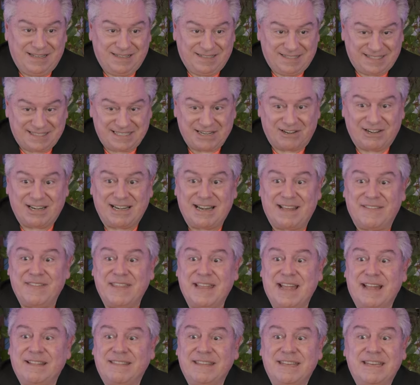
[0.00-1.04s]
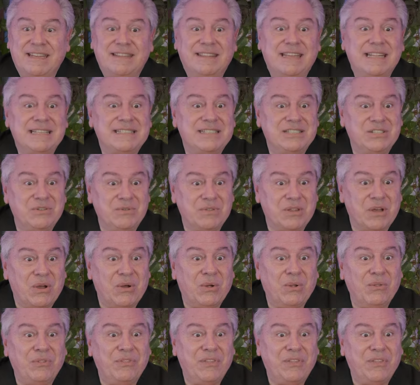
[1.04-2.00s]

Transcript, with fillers: started on the island, and let's do the whole